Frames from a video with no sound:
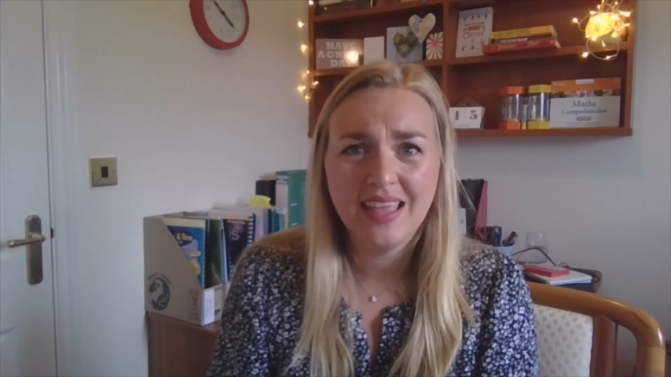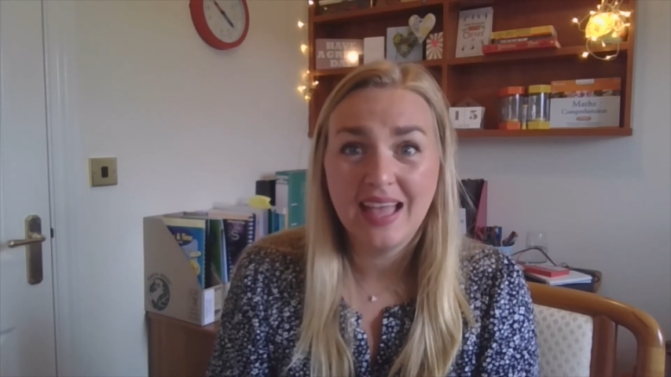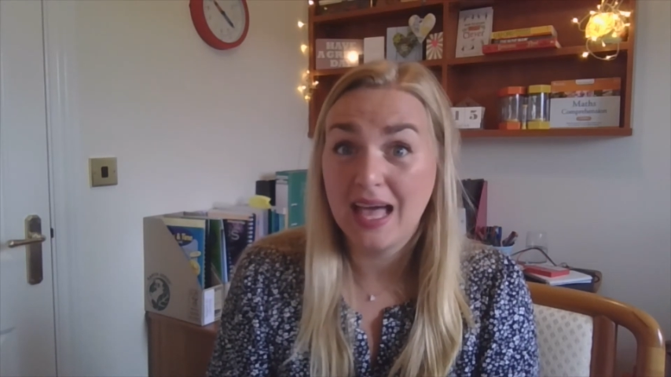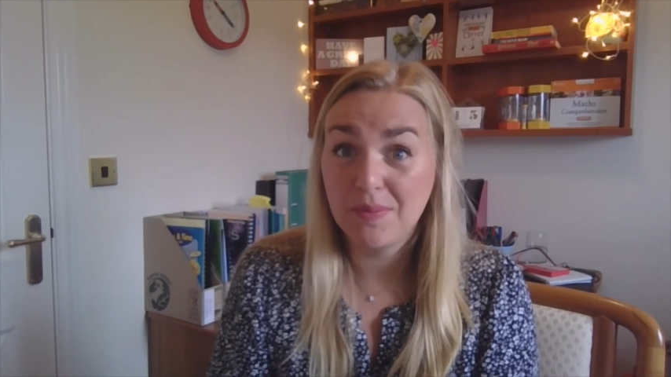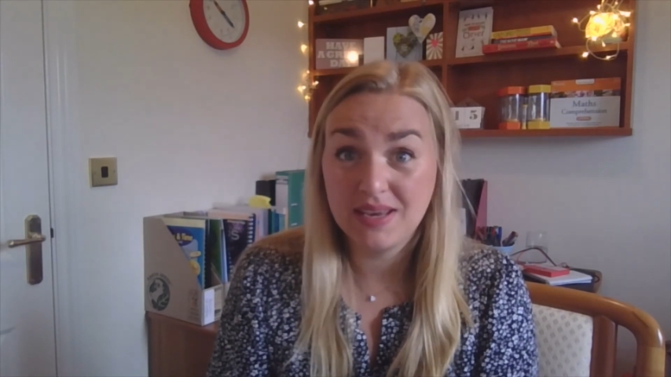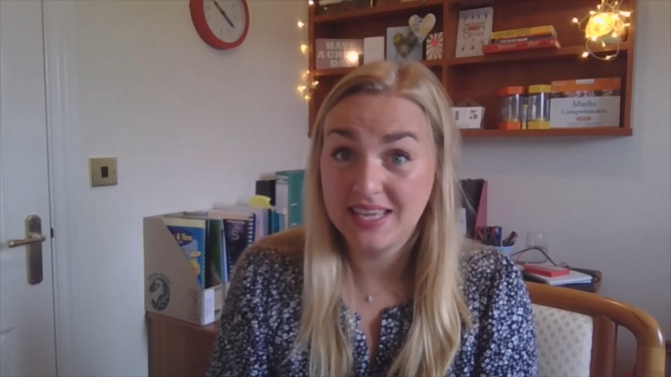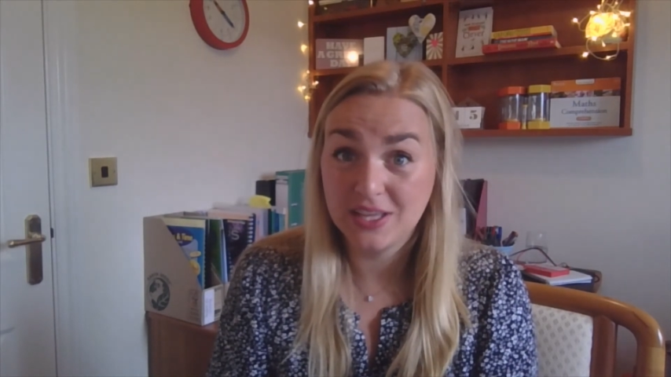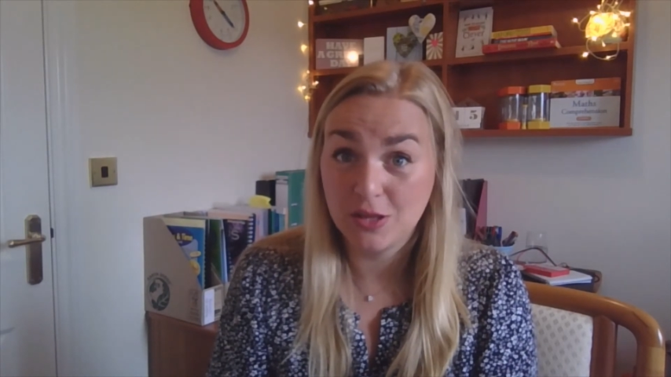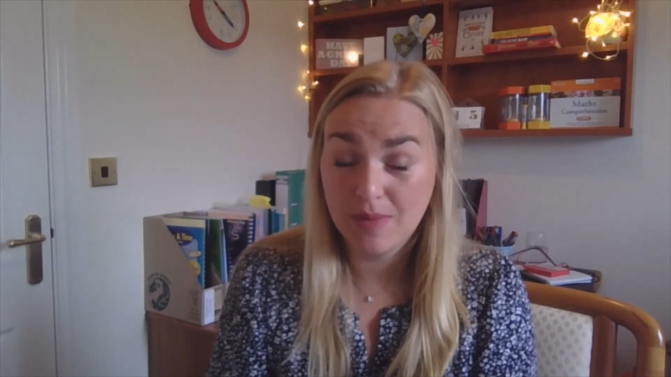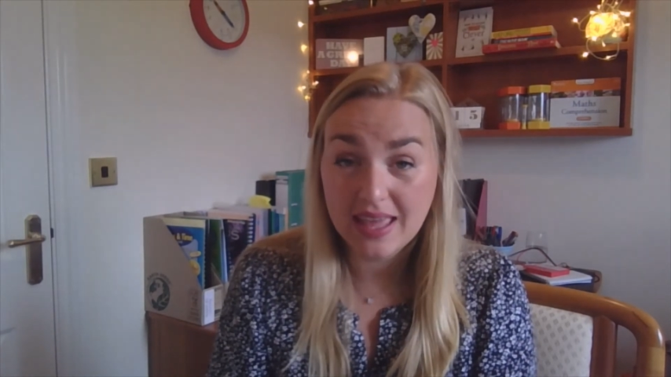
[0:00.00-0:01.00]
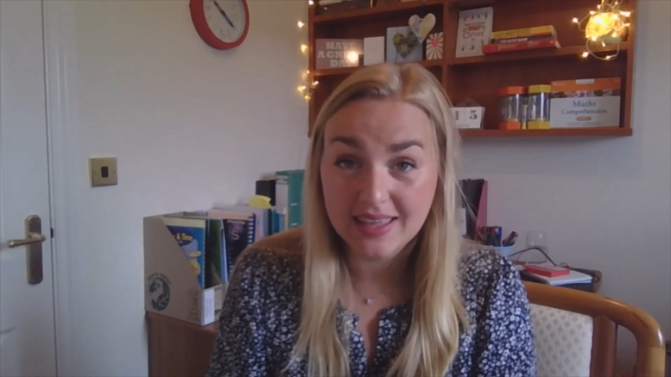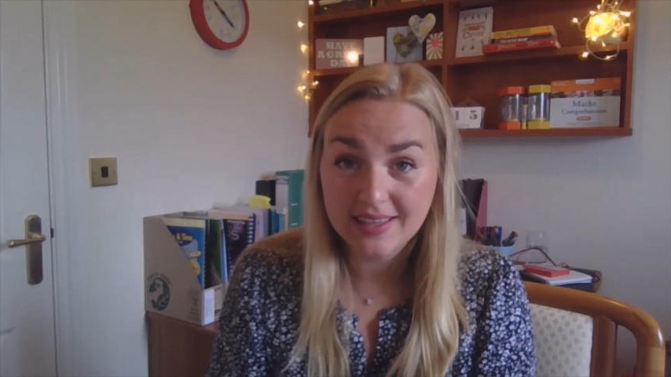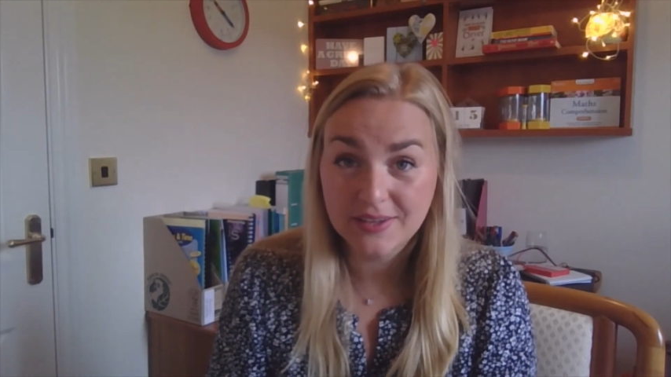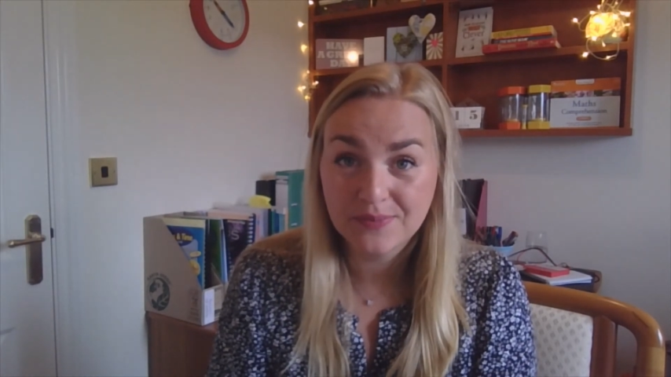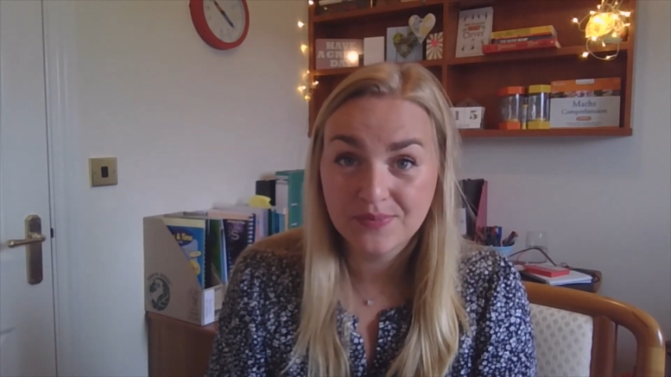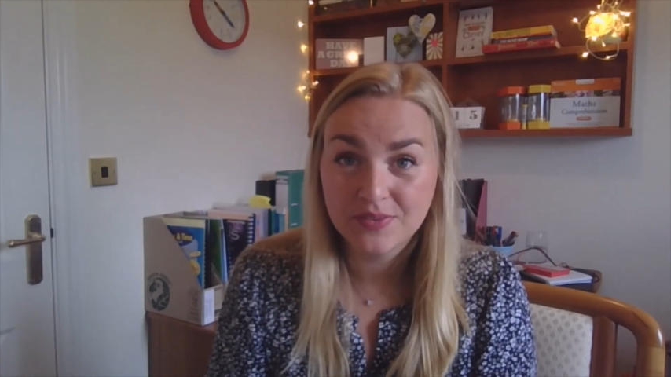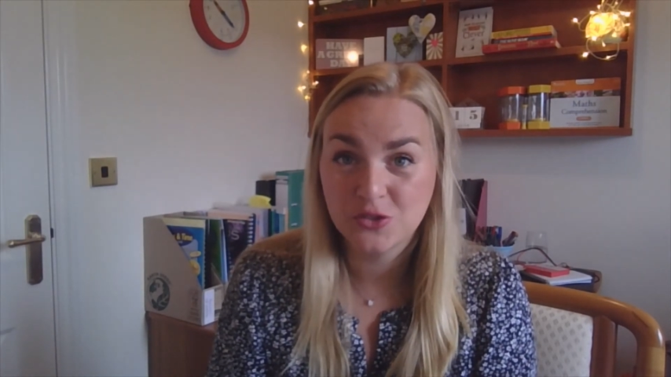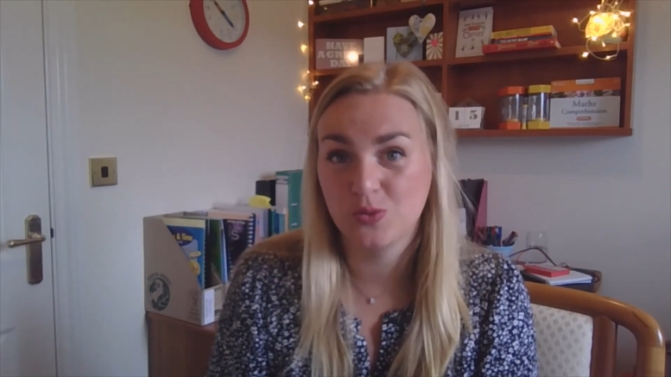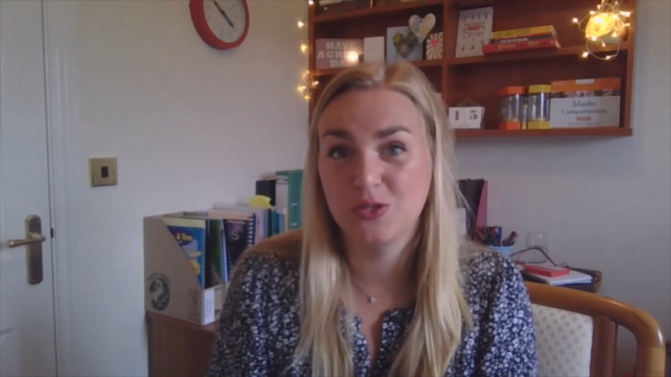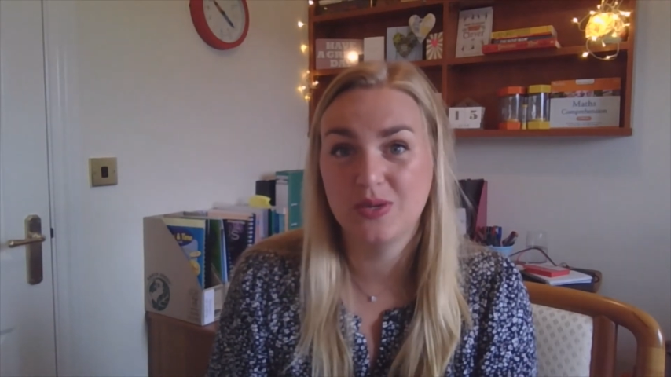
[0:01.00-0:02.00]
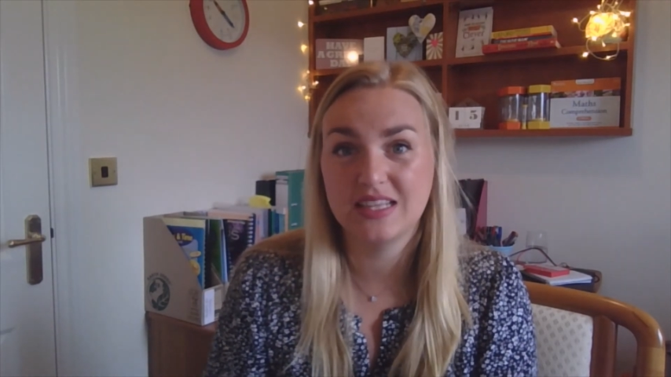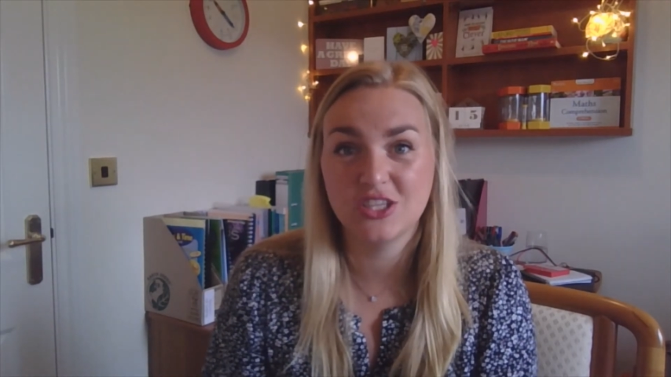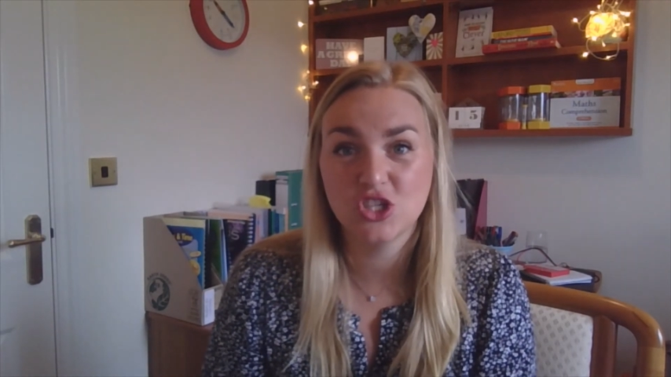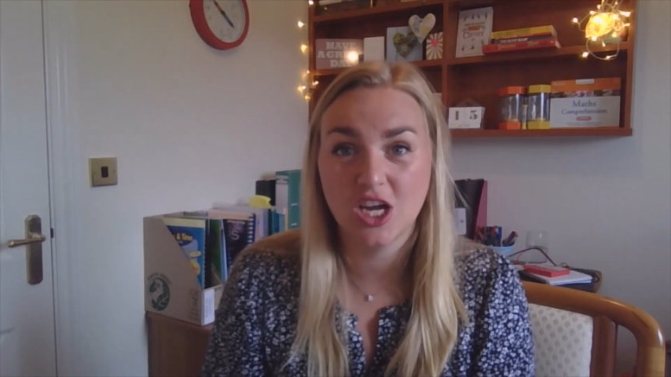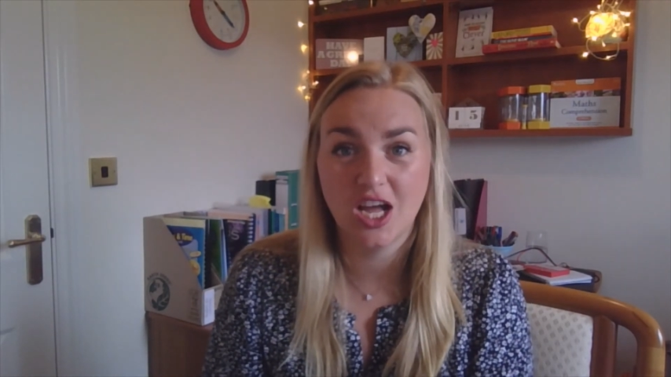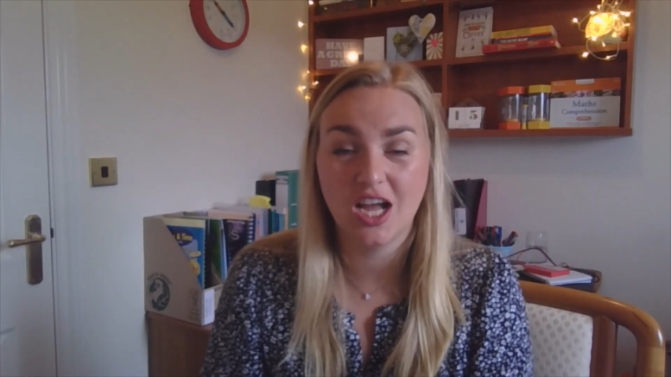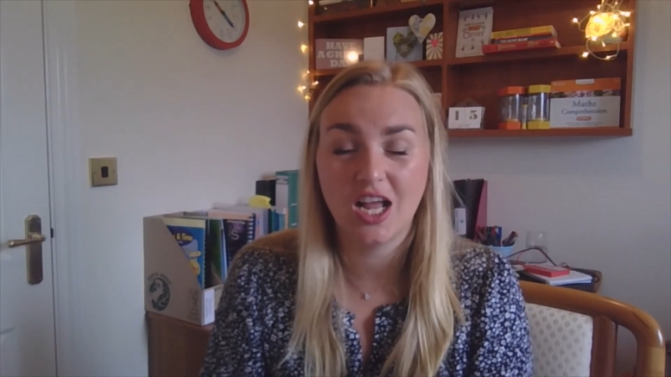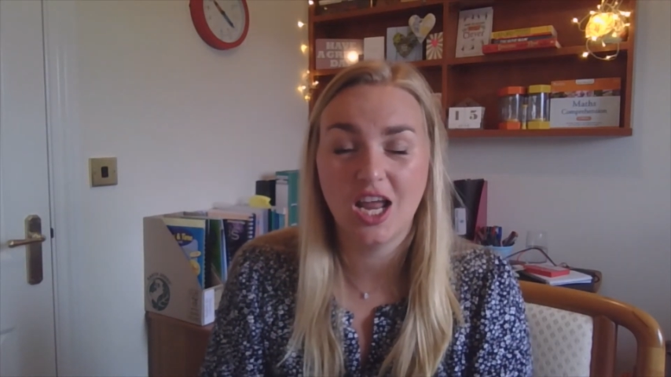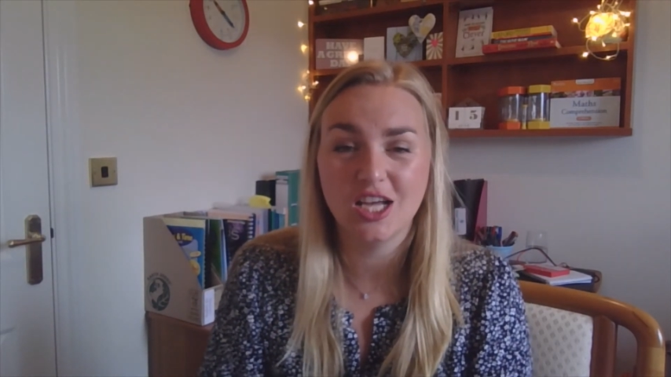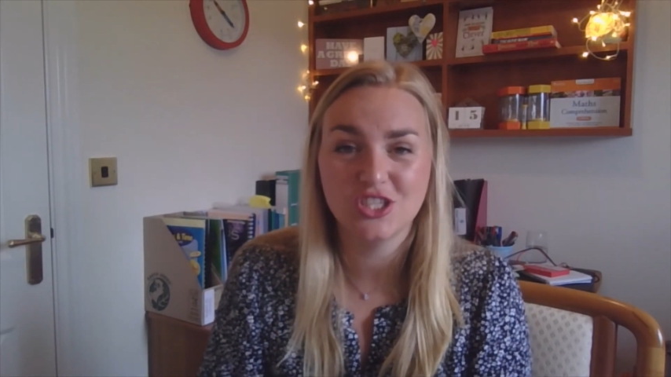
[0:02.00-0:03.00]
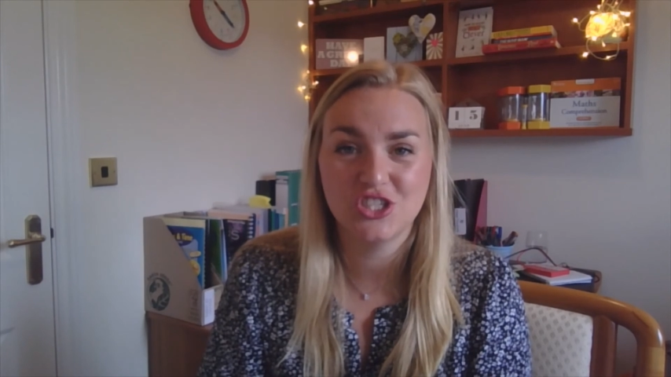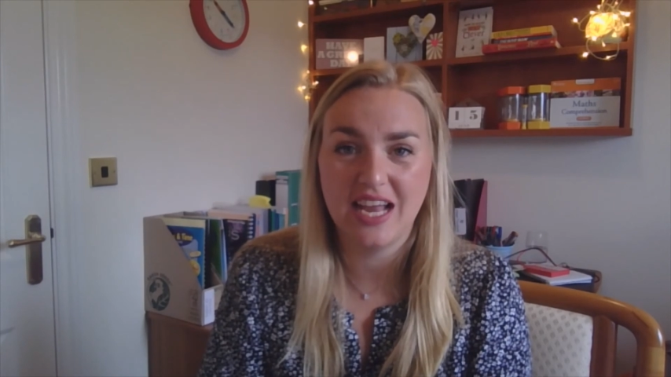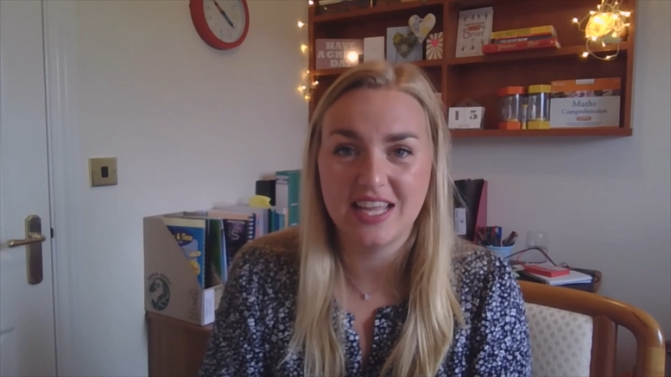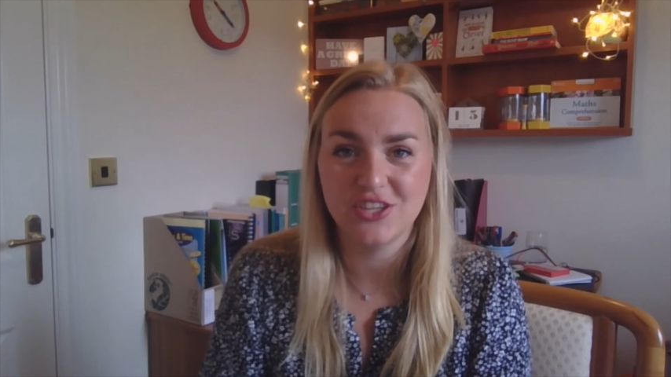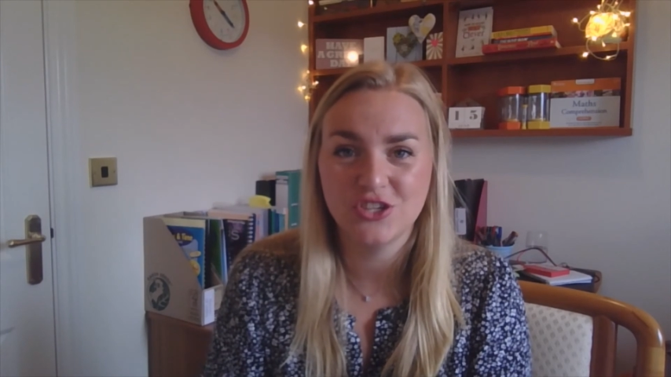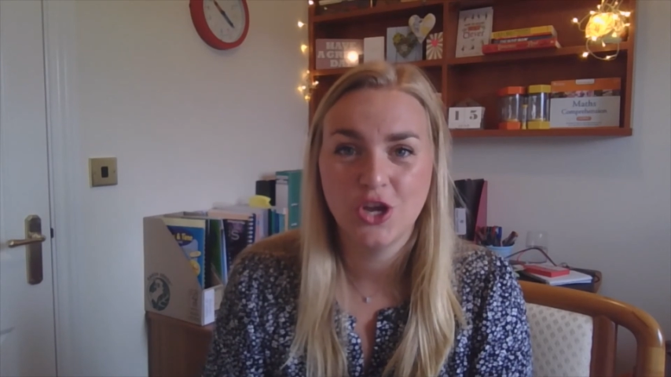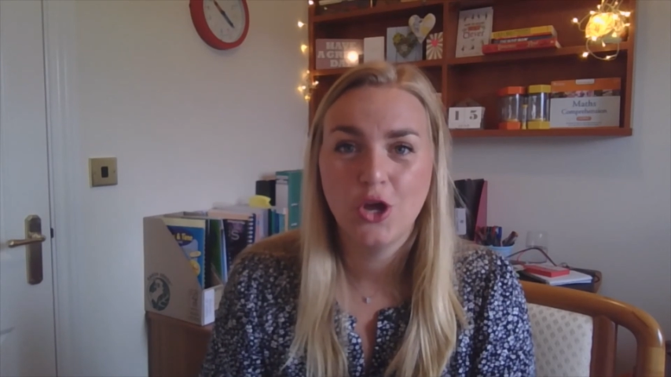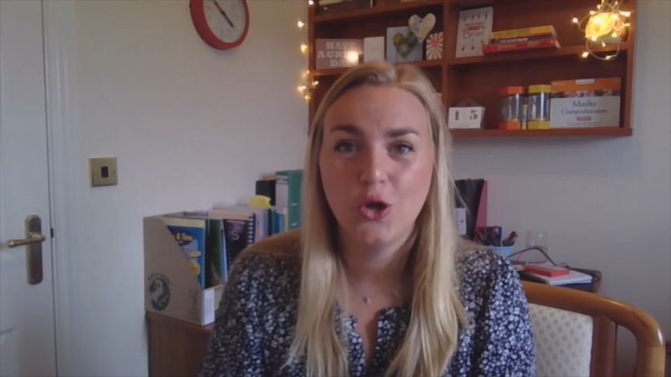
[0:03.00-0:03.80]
How many can you make? Should we do a little class challenge?